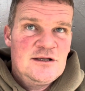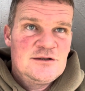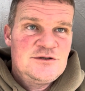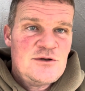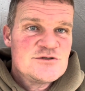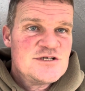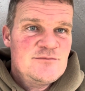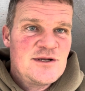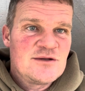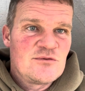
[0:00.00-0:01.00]
You don't see
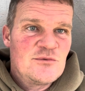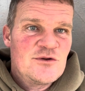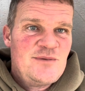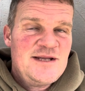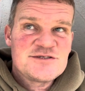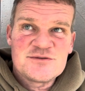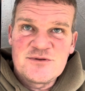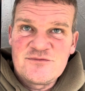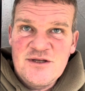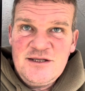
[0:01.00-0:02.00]
many of them on the bank, to
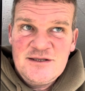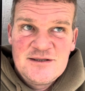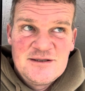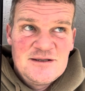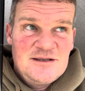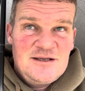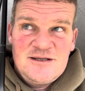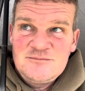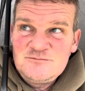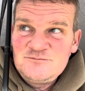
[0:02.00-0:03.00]
be fair.
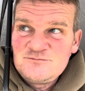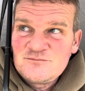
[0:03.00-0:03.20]
Um,